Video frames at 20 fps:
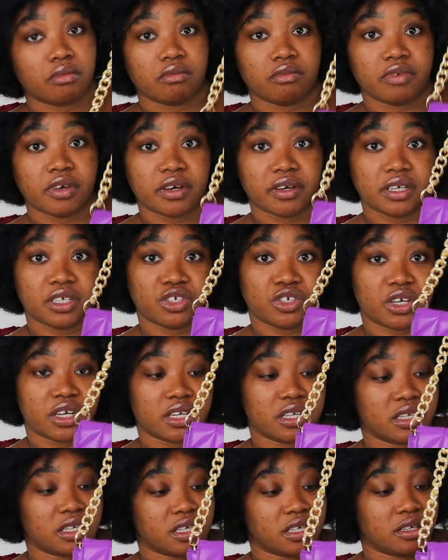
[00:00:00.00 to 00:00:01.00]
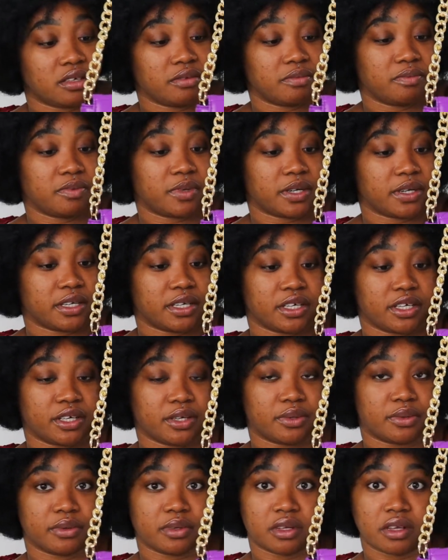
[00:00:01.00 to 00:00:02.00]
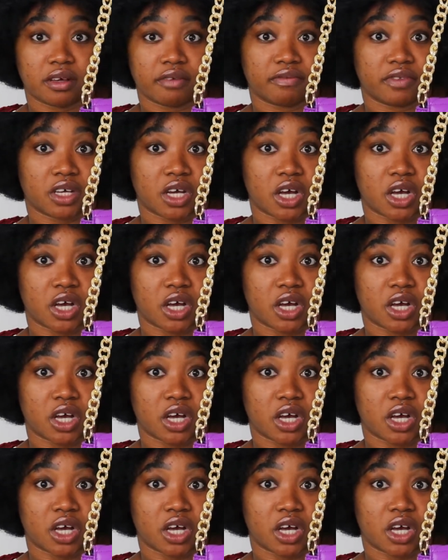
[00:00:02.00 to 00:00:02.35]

Very trendy, very cute. Love the